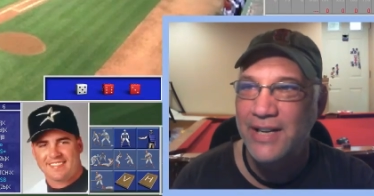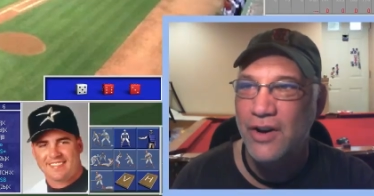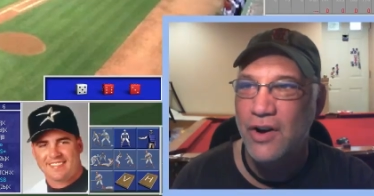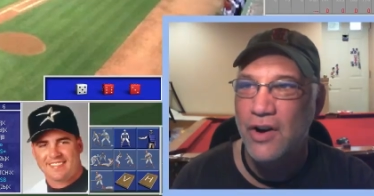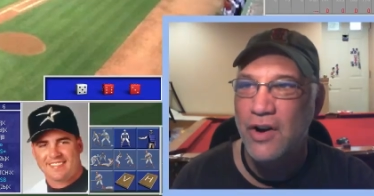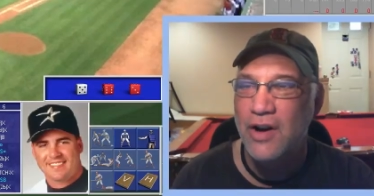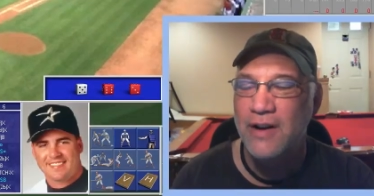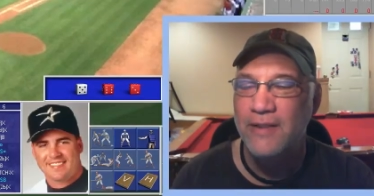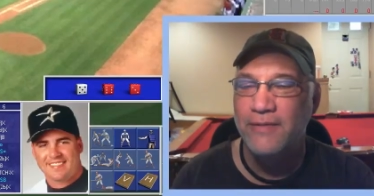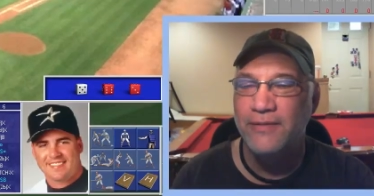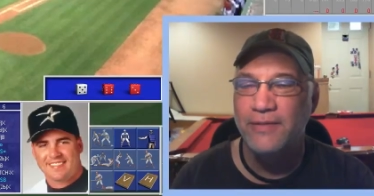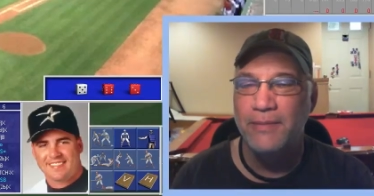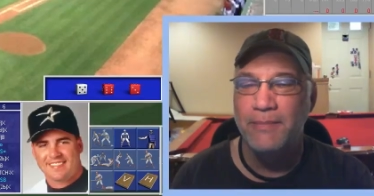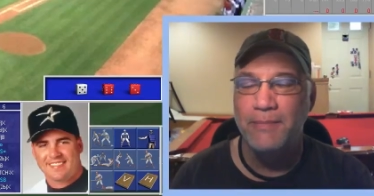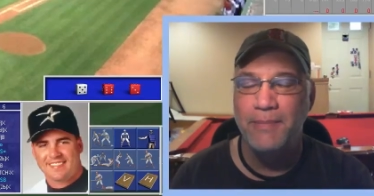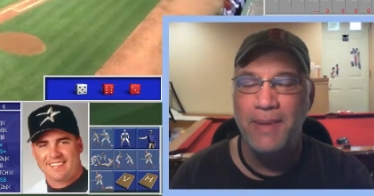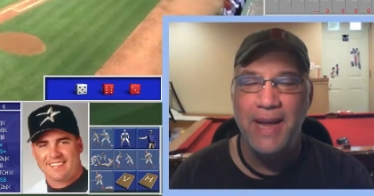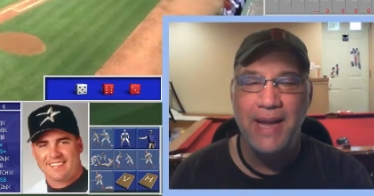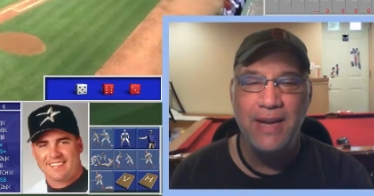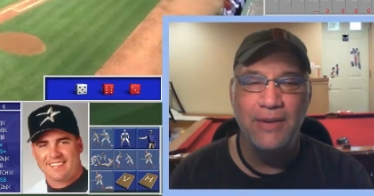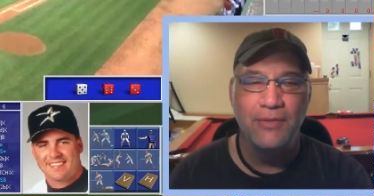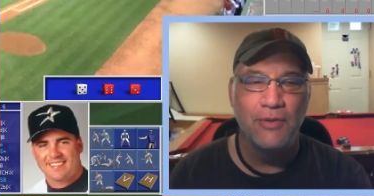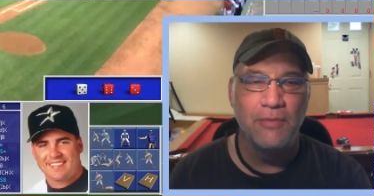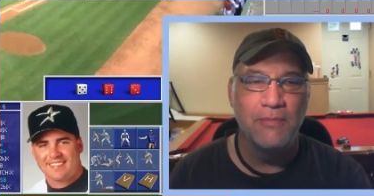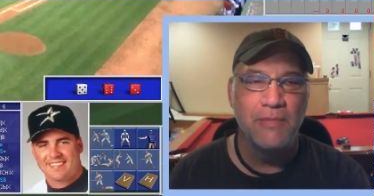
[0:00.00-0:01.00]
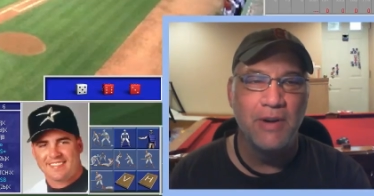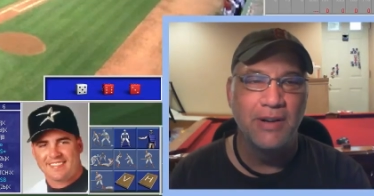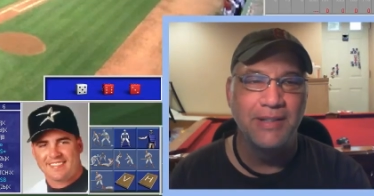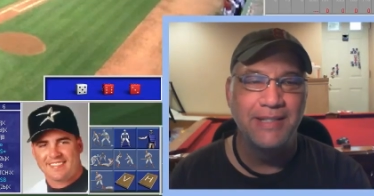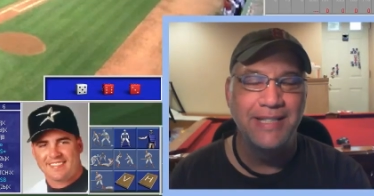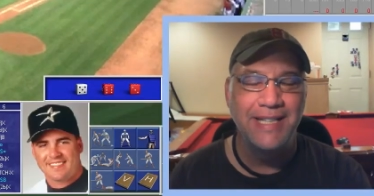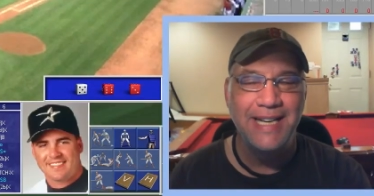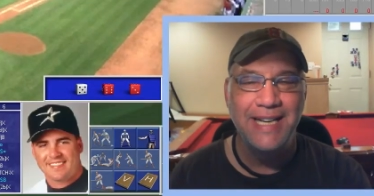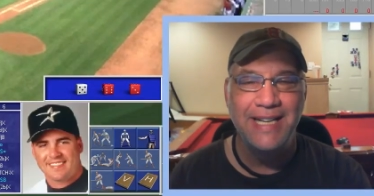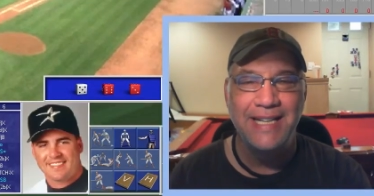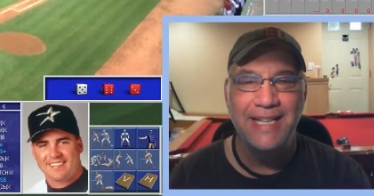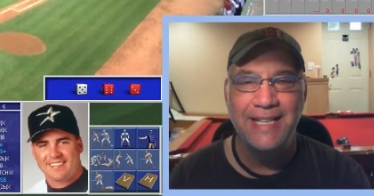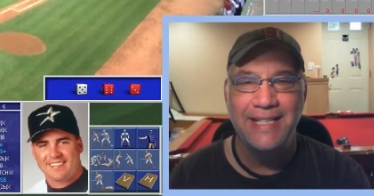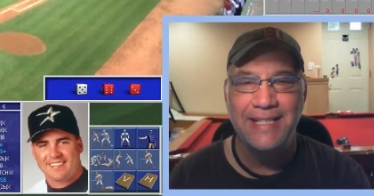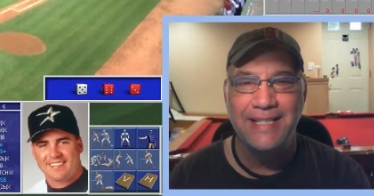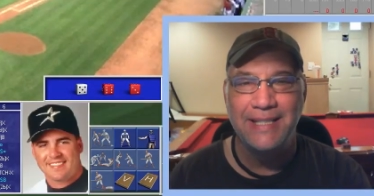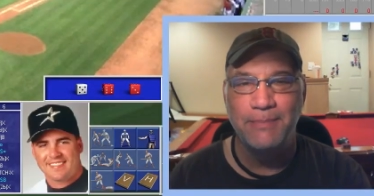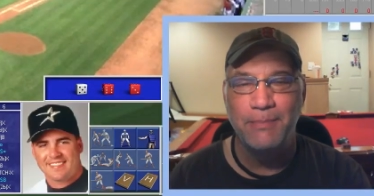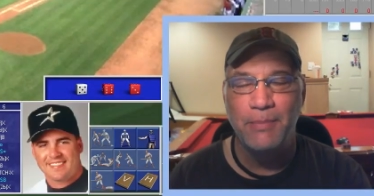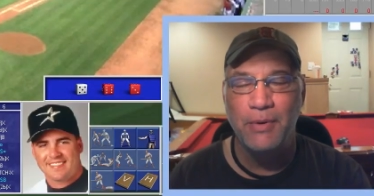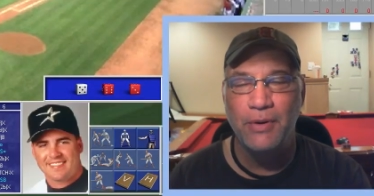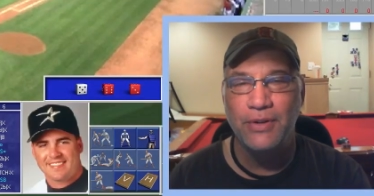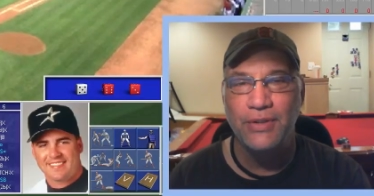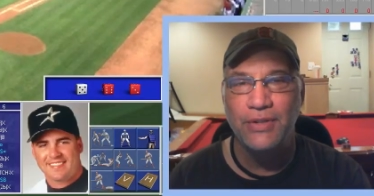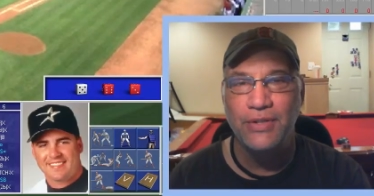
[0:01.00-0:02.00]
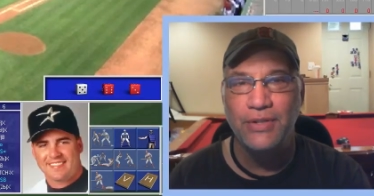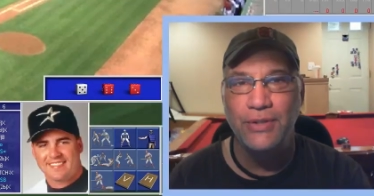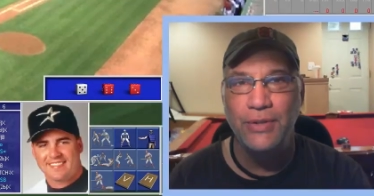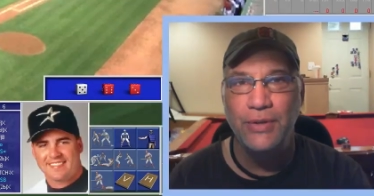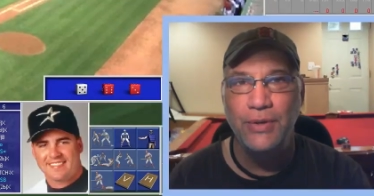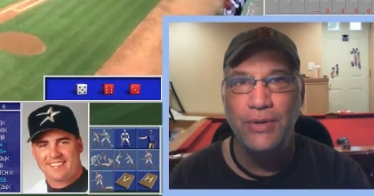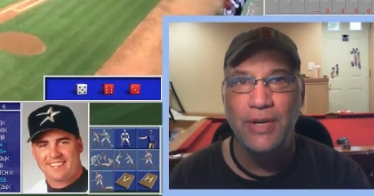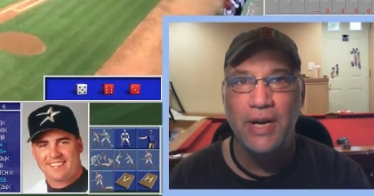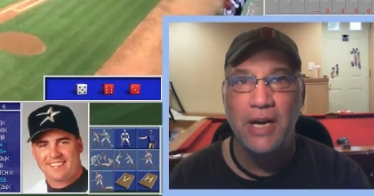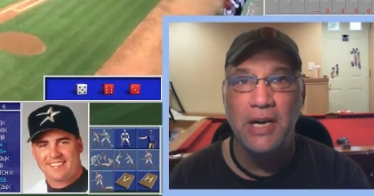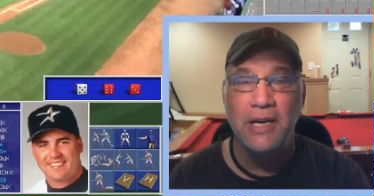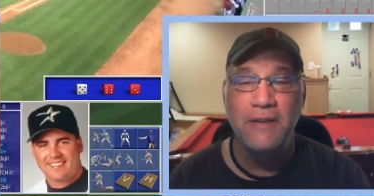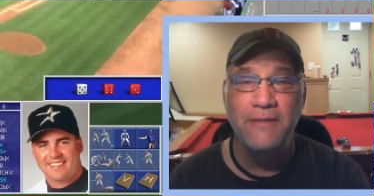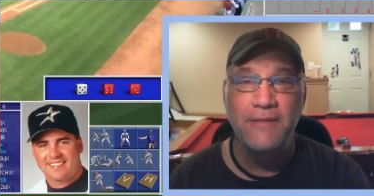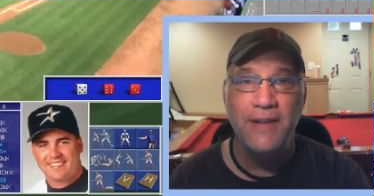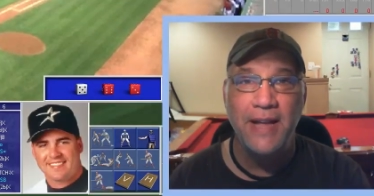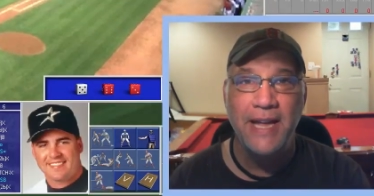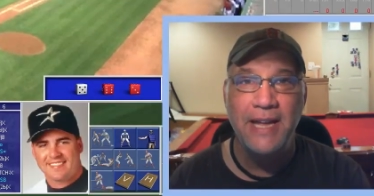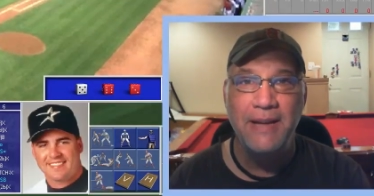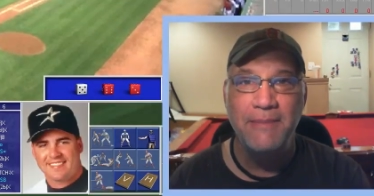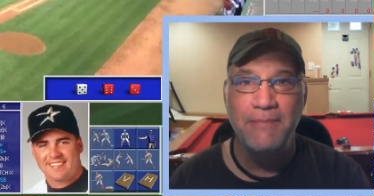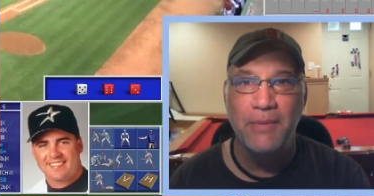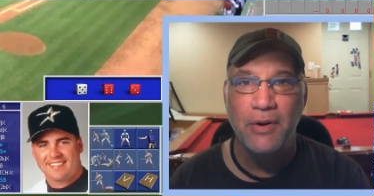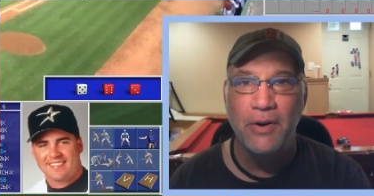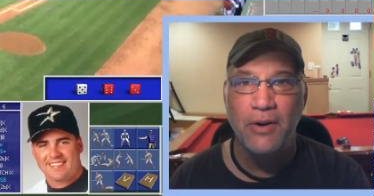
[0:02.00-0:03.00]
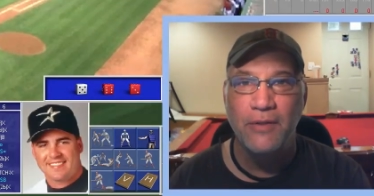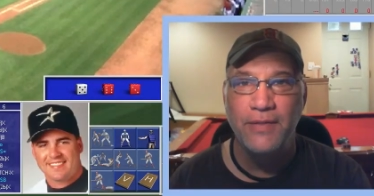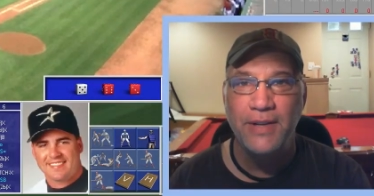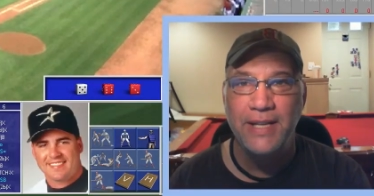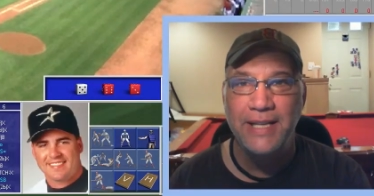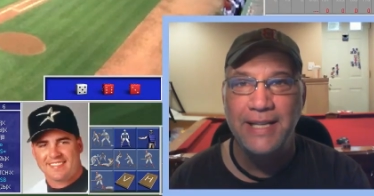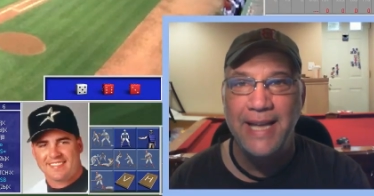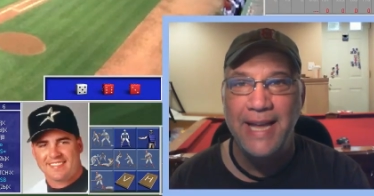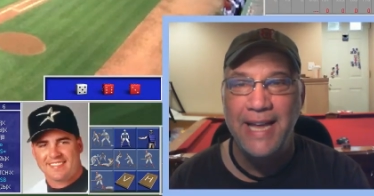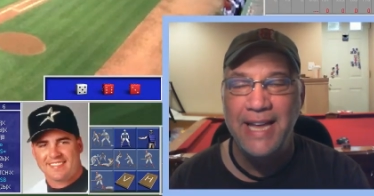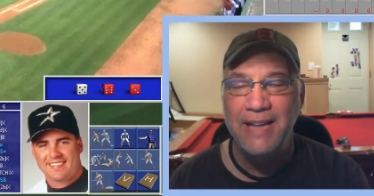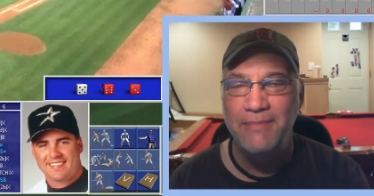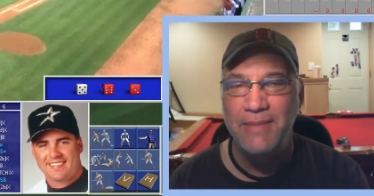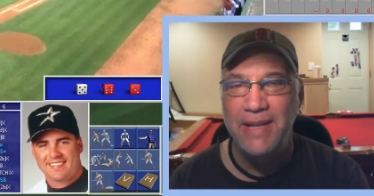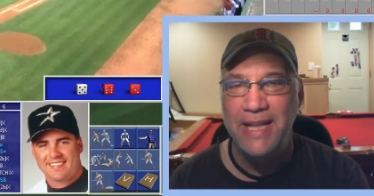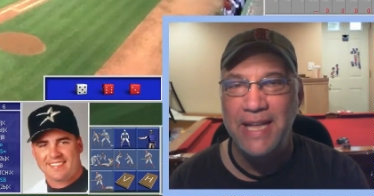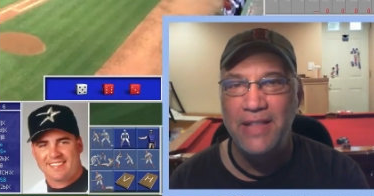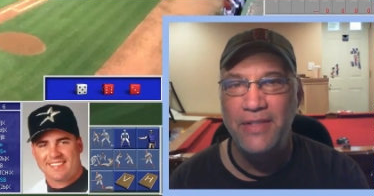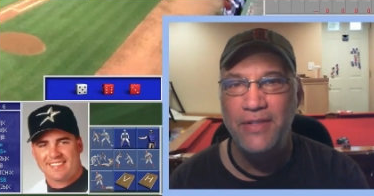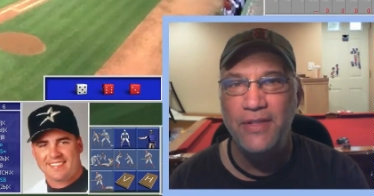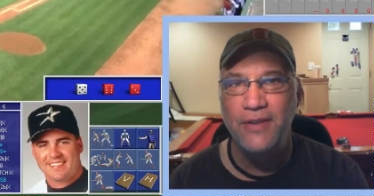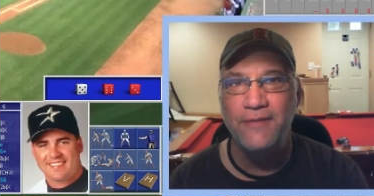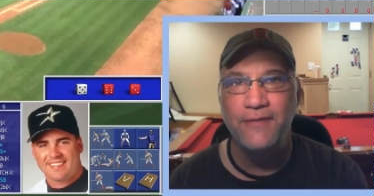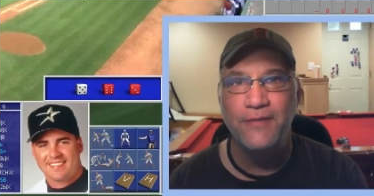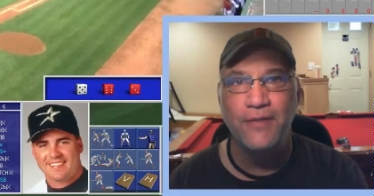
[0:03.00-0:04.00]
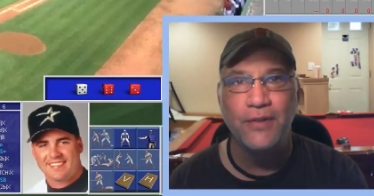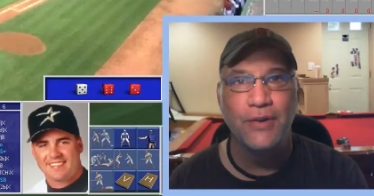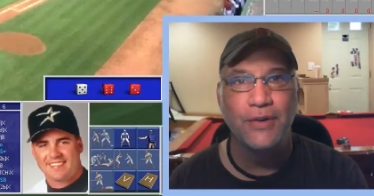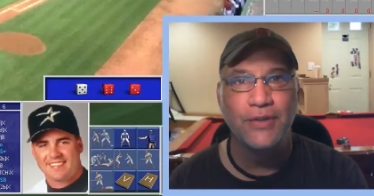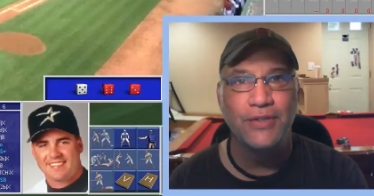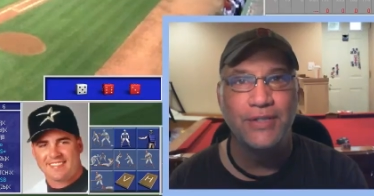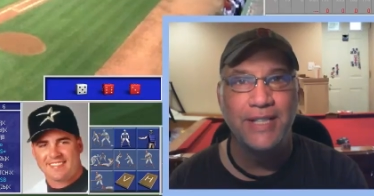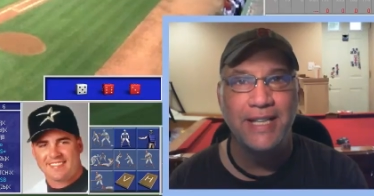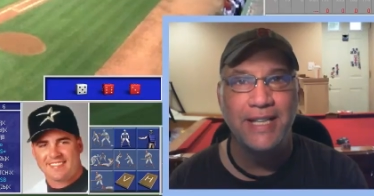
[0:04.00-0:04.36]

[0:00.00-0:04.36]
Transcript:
Speaker 1: off Pedro Martinez's pursuit of a perfect game in the first